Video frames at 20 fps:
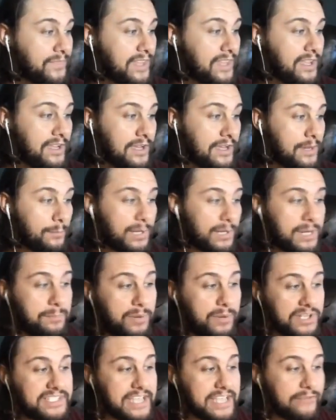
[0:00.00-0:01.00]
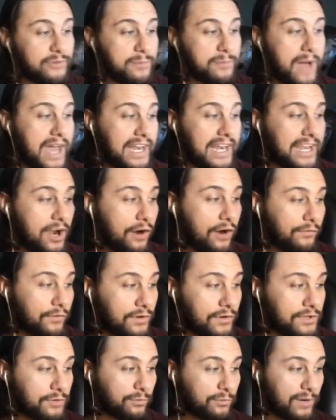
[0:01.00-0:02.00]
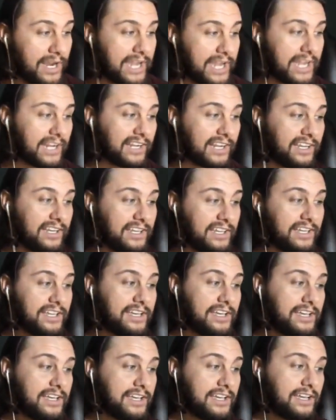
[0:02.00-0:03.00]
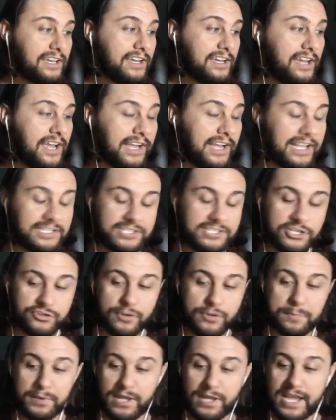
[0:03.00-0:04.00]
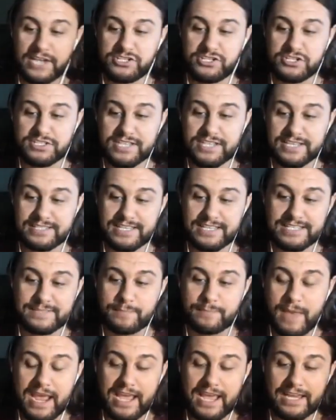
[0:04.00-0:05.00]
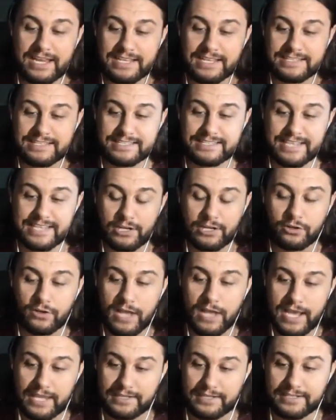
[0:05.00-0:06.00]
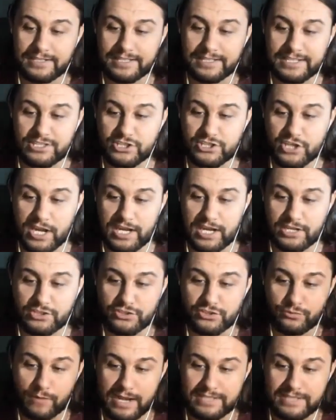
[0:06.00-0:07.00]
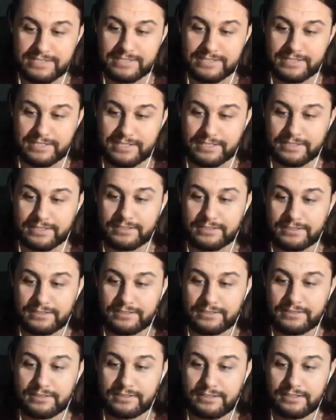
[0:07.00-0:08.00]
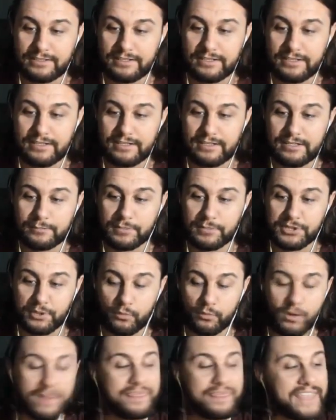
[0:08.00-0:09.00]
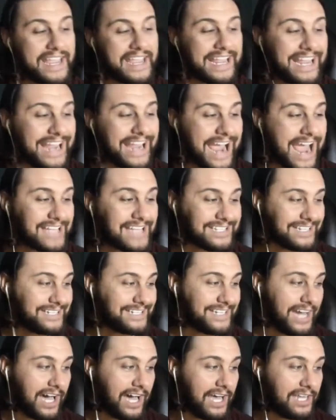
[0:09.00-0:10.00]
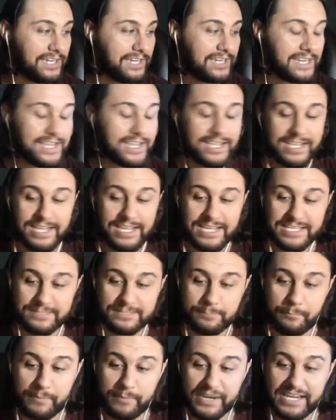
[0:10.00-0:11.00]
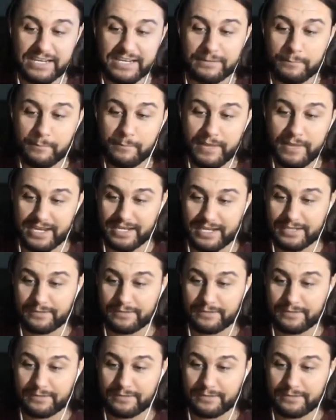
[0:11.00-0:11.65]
But he puts everybody over in the ring and gets a Triple H and says, this man has single-handedly changed wrestling. But the one thing he hasn't done is beat me.